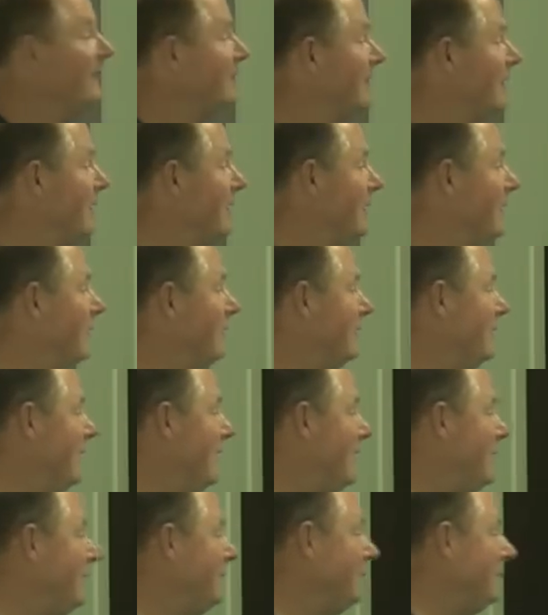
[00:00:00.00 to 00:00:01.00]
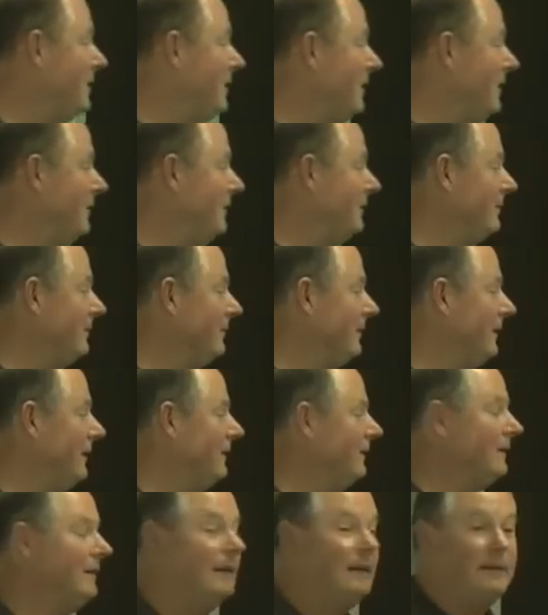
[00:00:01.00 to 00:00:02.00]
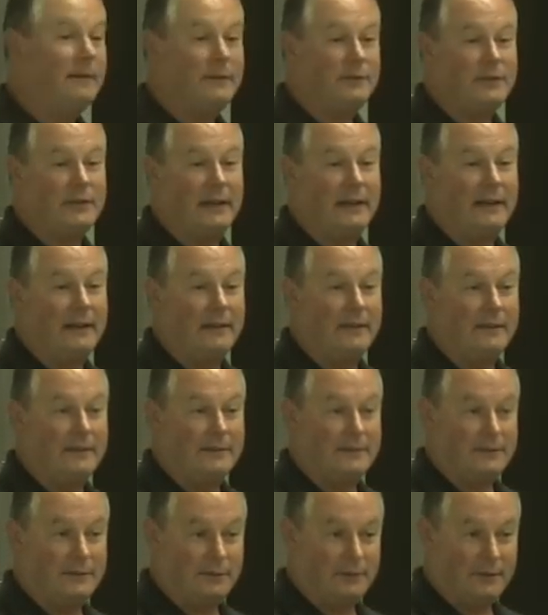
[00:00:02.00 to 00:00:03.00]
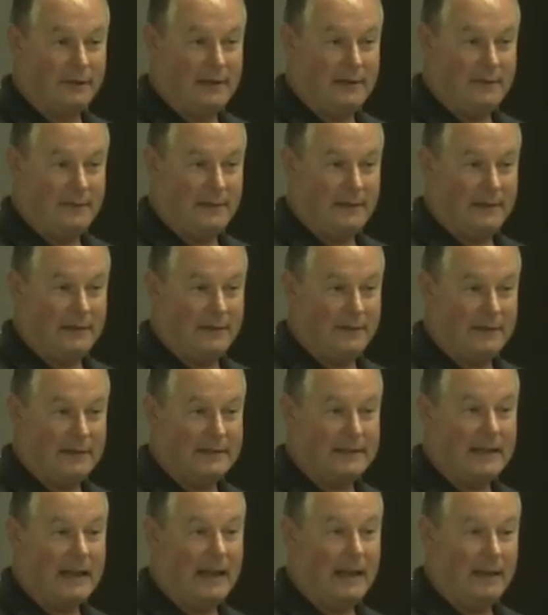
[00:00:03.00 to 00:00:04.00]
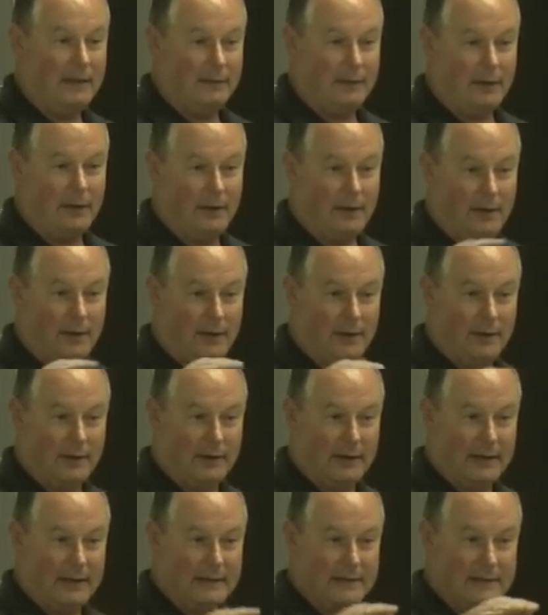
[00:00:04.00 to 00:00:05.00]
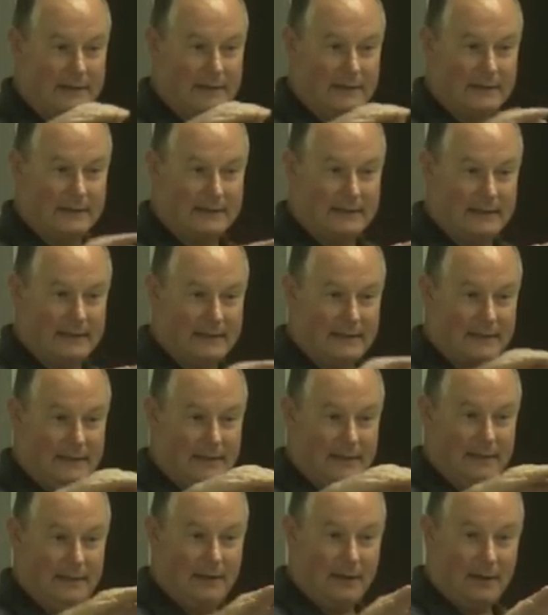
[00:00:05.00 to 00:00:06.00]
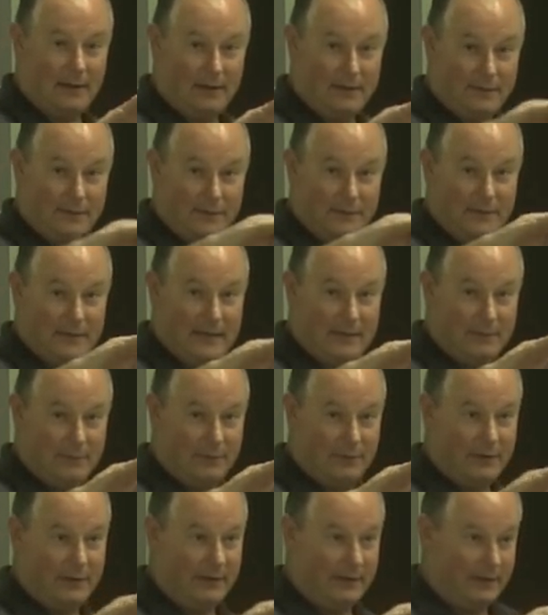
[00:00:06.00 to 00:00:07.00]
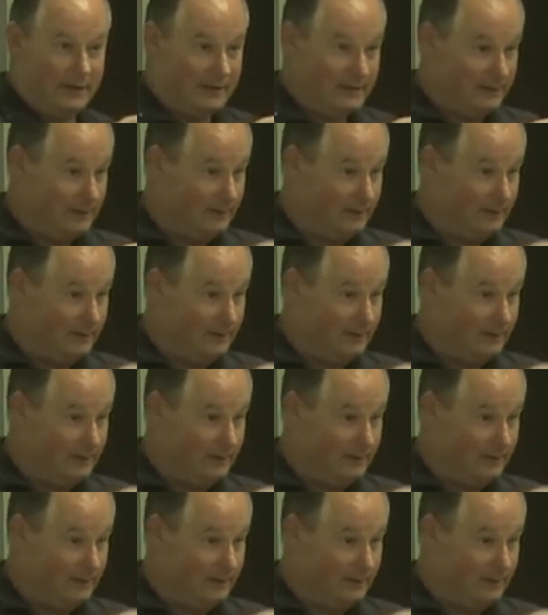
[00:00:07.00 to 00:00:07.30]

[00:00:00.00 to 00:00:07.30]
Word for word: Now, the only other one, the only other change, this derivative is how long has it existed off of set point and is